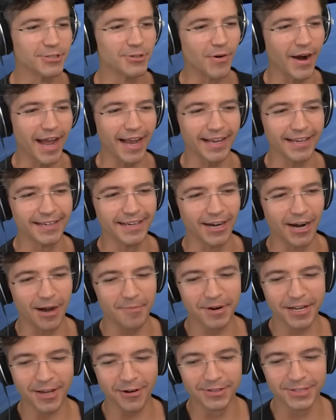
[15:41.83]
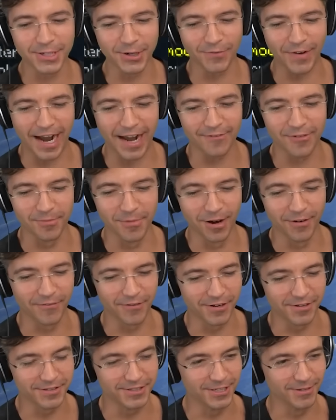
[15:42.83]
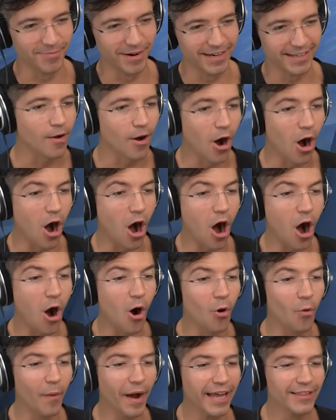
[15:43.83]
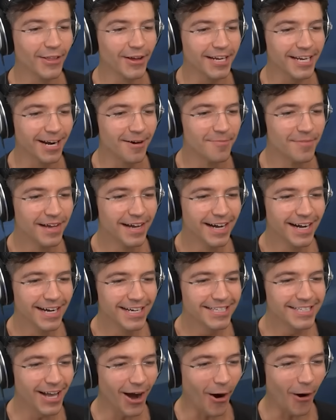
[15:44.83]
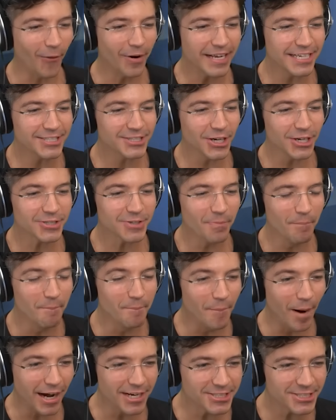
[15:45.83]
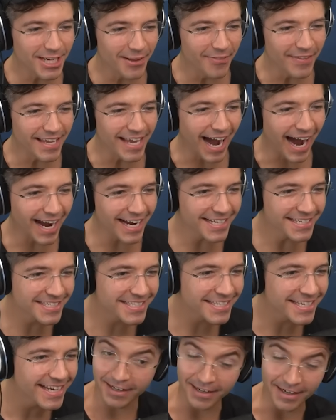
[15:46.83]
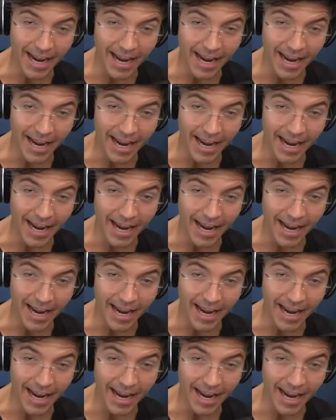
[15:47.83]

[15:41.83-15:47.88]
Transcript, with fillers: Dragon. Here, I'm going to go in survival mode for you too, buddy. Oh, wait, look at him. Yo, he's just munching the ice.